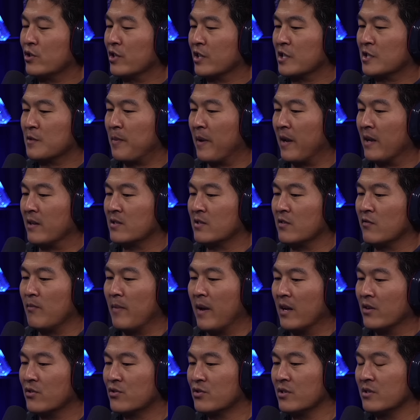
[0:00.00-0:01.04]
expansive
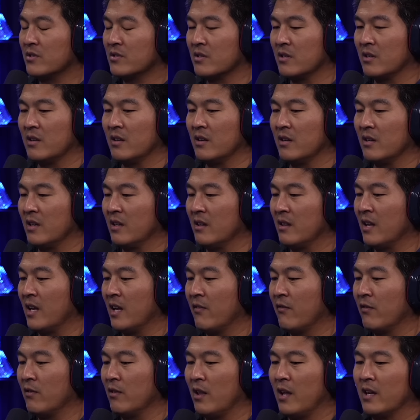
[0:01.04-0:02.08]
mansions and they
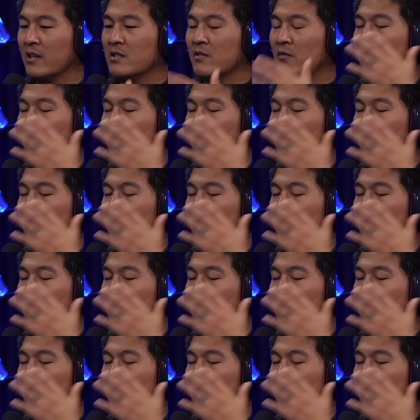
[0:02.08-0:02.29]
have lots